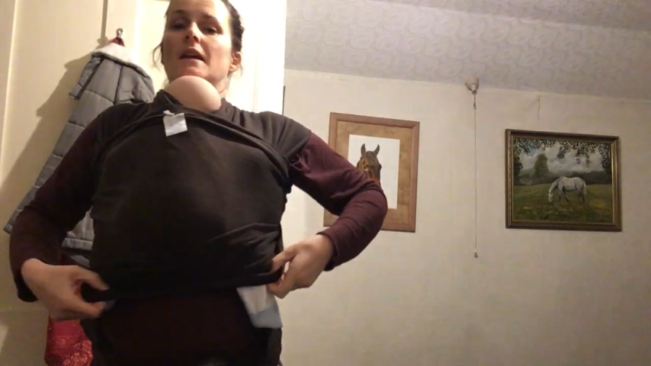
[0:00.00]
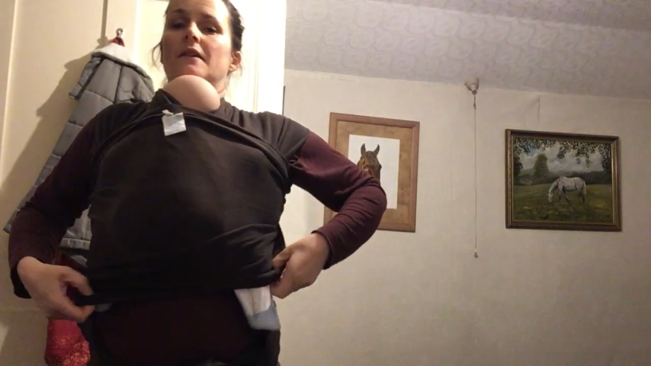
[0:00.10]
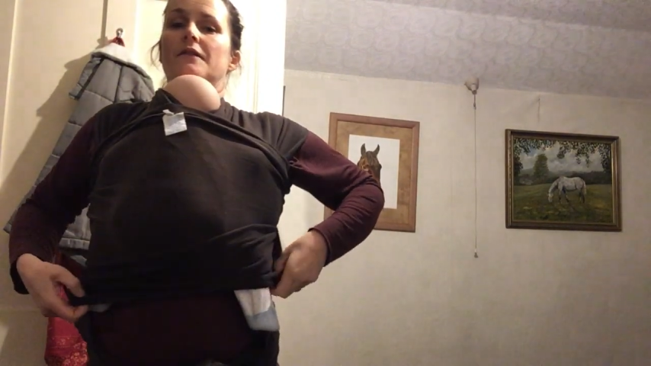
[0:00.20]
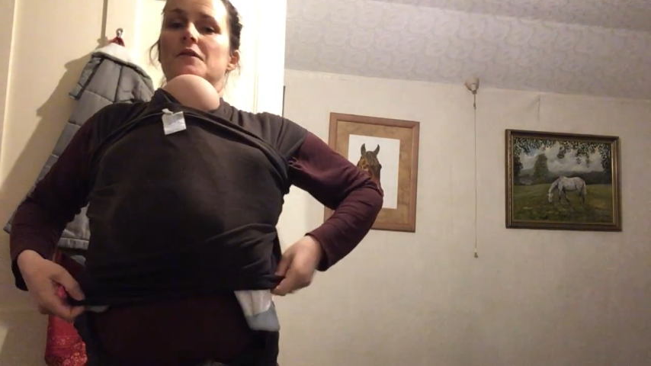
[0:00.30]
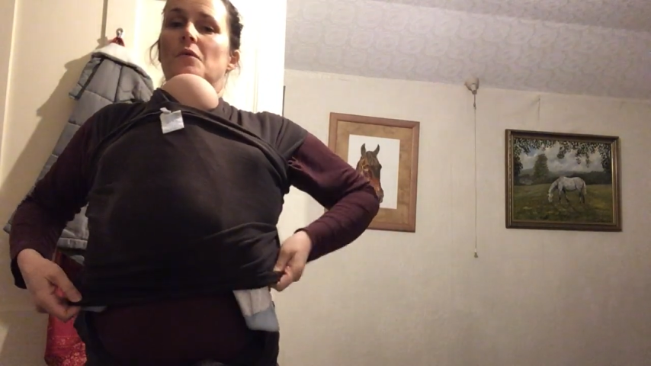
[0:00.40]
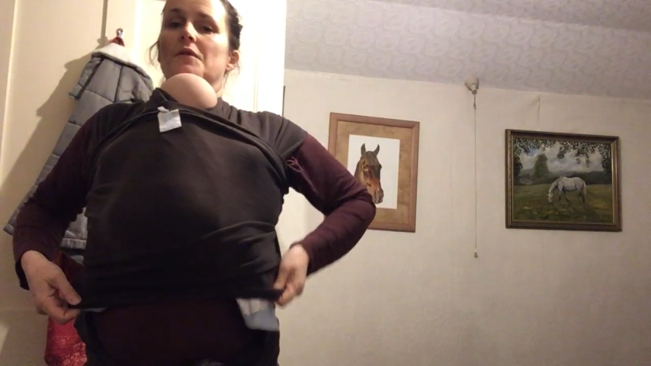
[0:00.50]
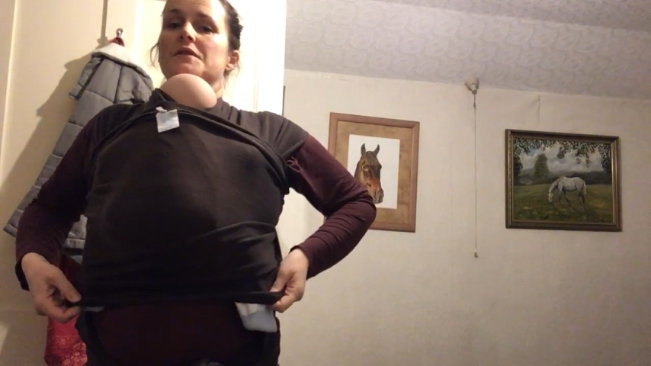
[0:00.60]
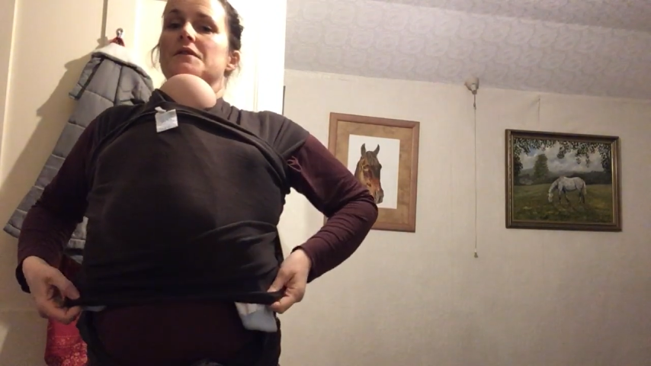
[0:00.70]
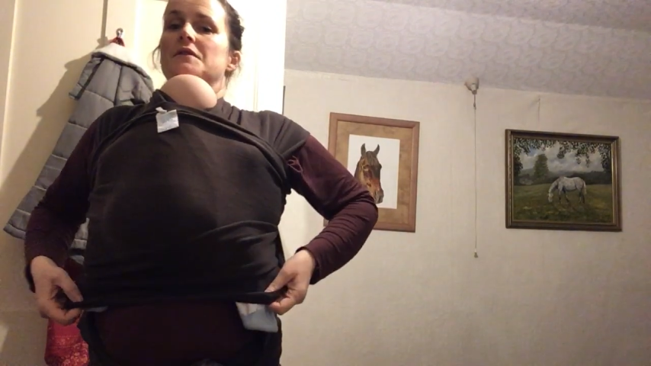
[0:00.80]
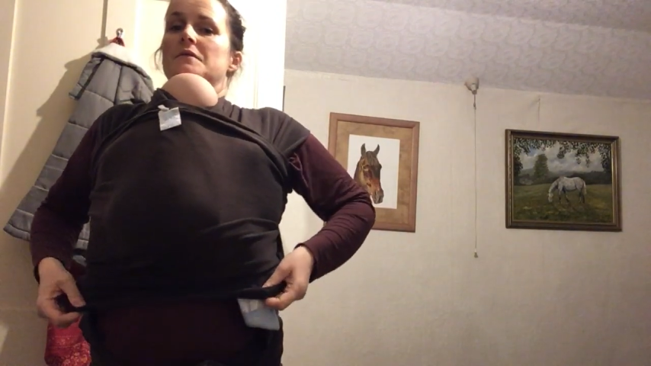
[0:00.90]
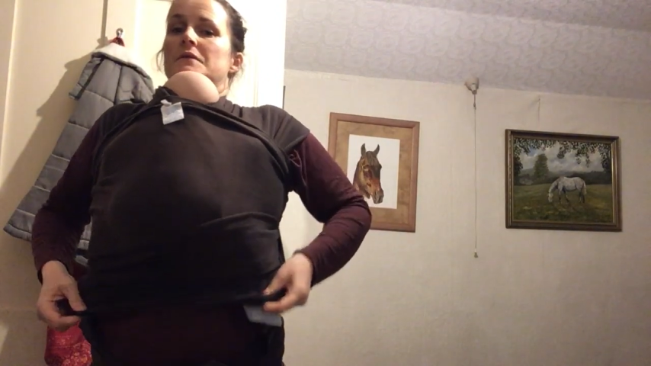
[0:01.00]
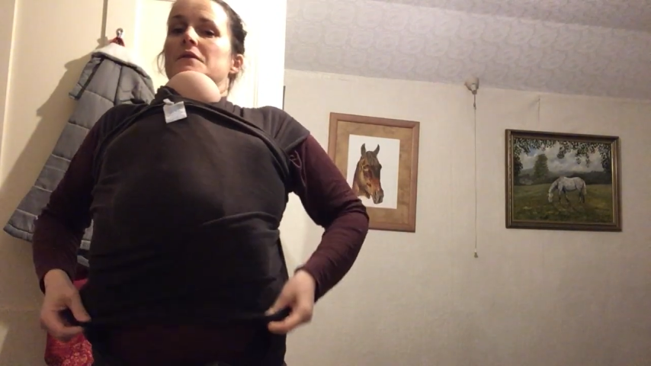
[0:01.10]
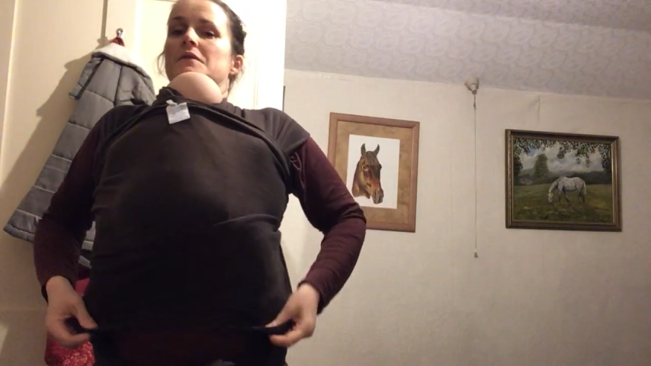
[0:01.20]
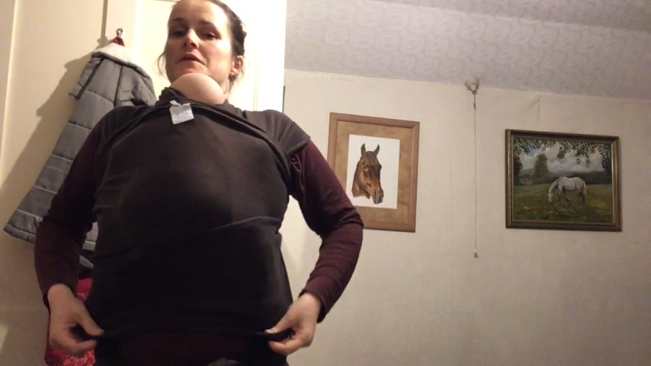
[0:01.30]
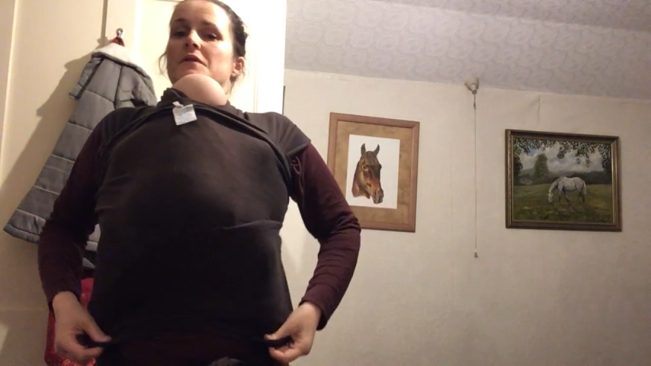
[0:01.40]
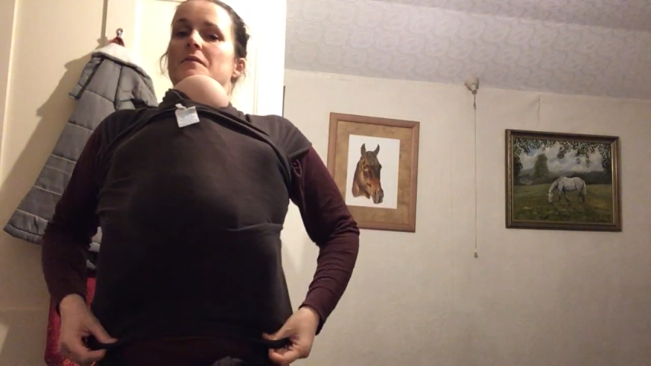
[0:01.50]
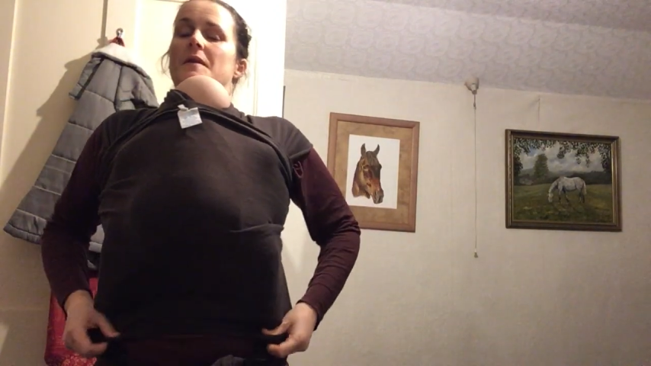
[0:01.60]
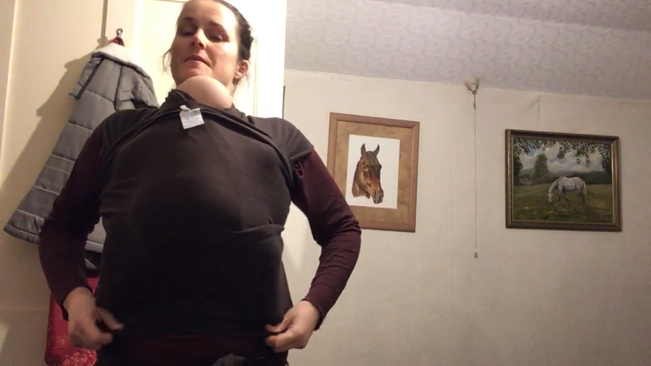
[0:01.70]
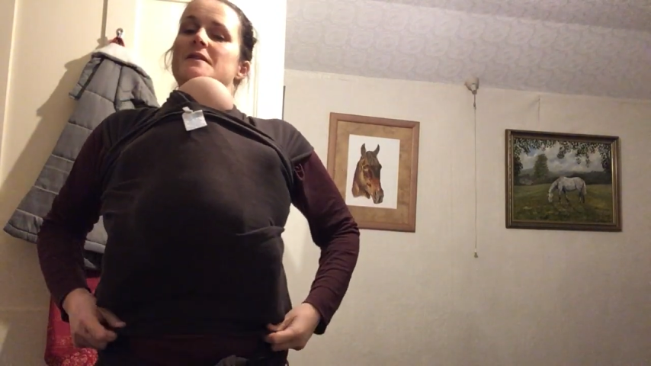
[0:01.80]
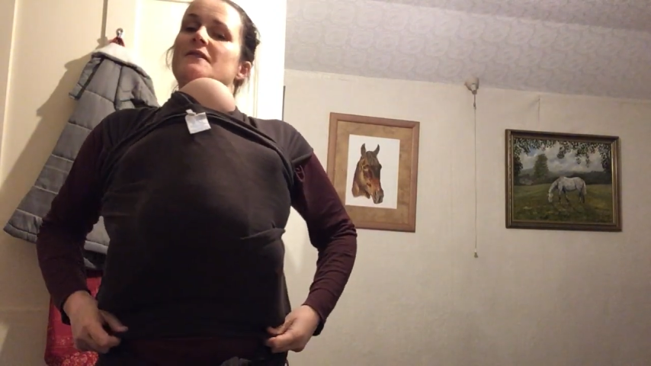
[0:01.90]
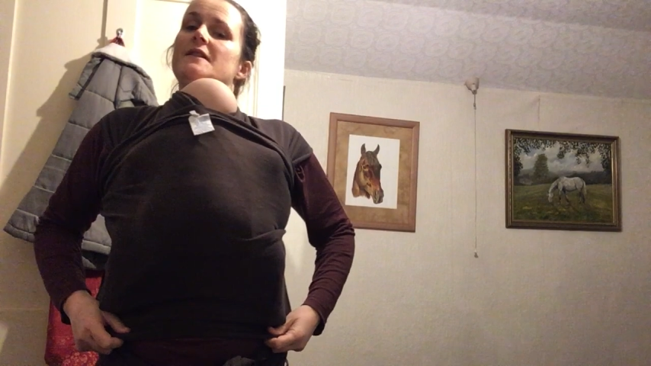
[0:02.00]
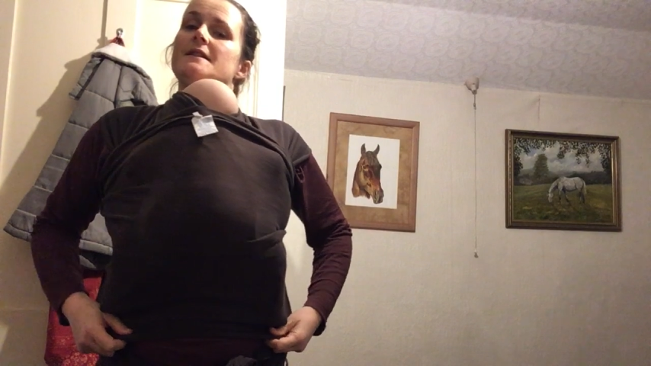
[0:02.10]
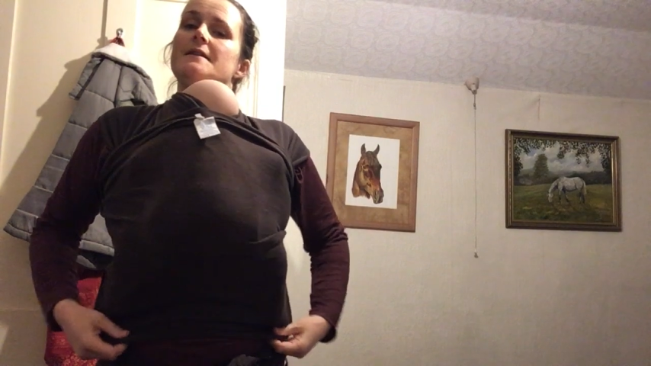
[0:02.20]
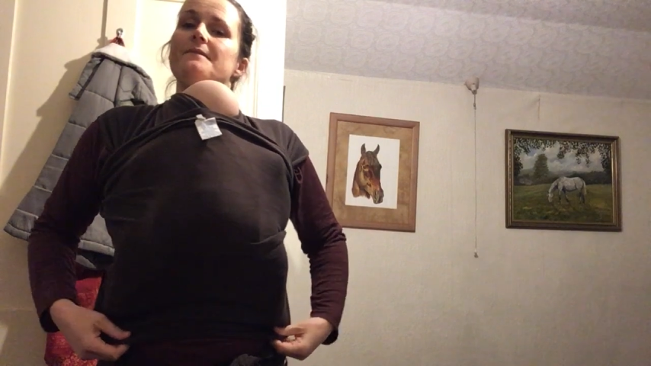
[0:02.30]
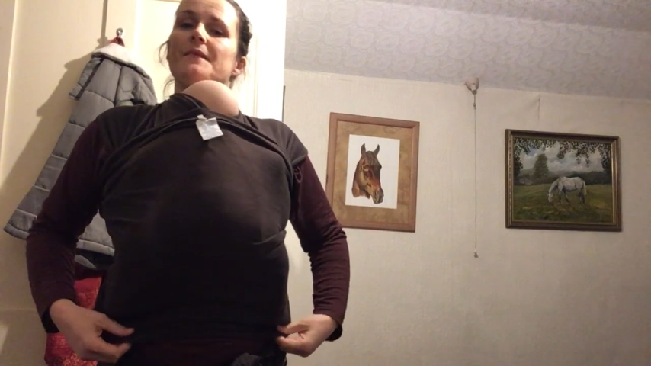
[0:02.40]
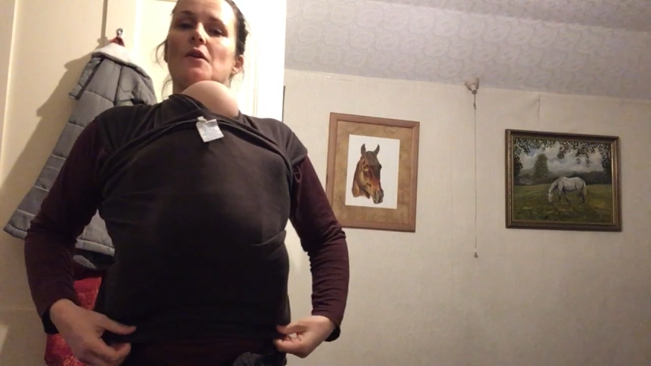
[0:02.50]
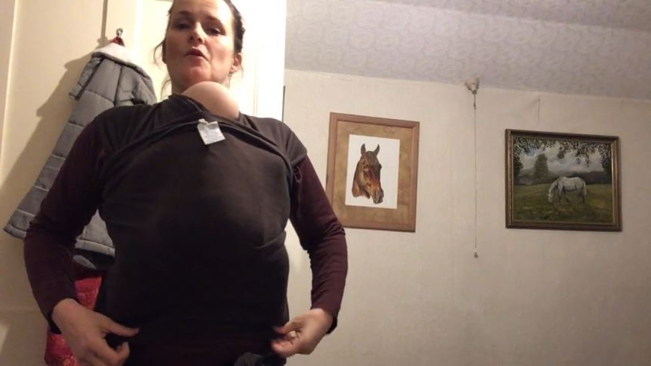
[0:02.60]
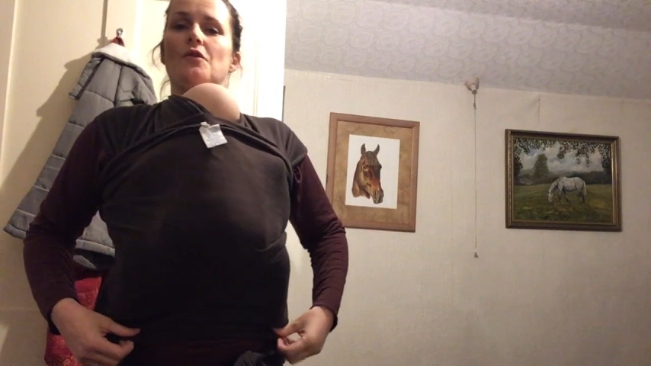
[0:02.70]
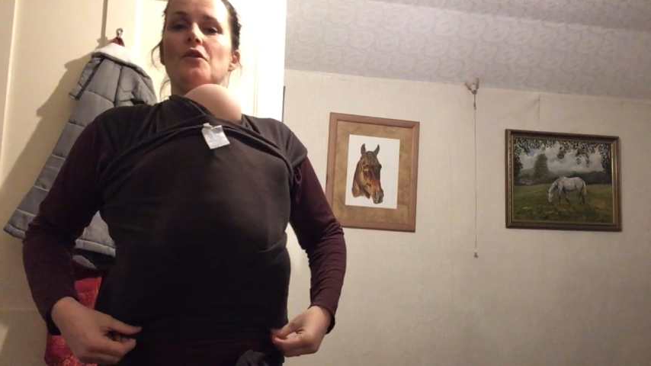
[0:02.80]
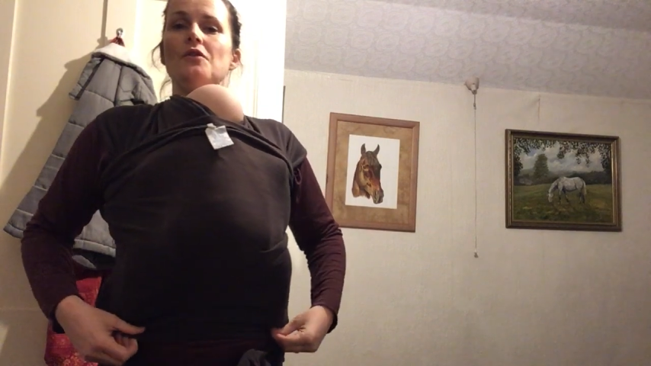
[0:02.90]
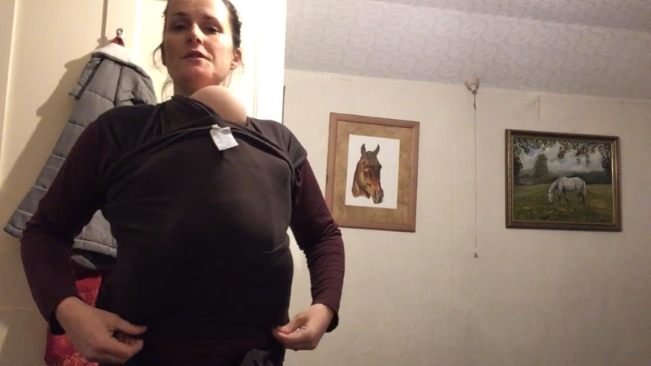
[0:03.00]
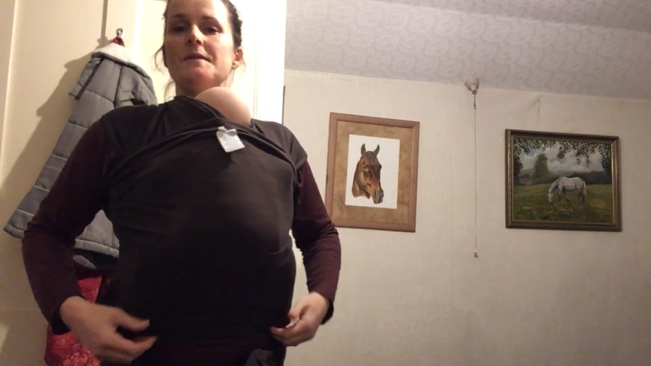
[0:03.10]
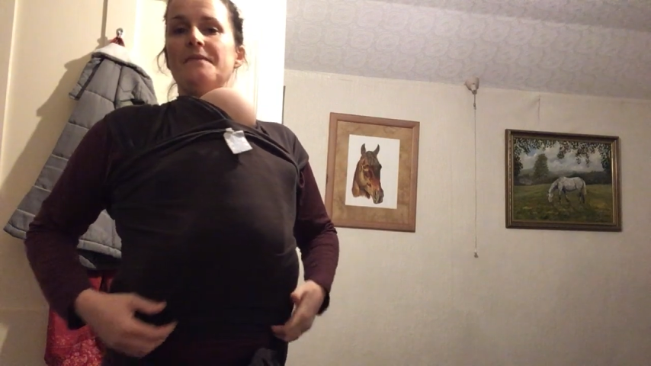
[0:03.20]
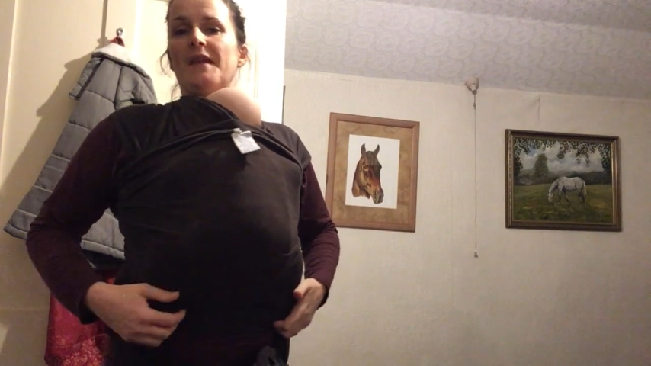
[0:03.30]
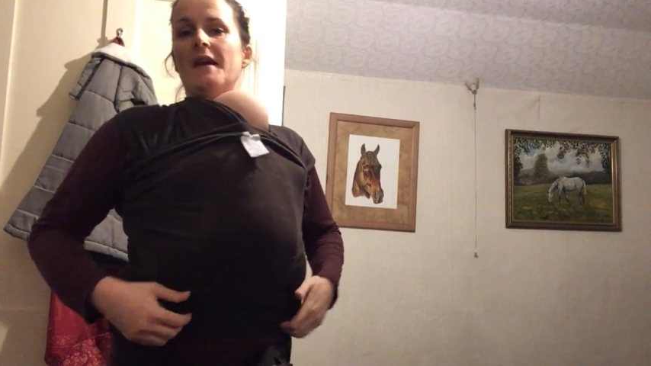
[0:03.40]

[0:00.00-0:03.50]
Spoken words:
If you want to, you can tuck baby's feet in or not.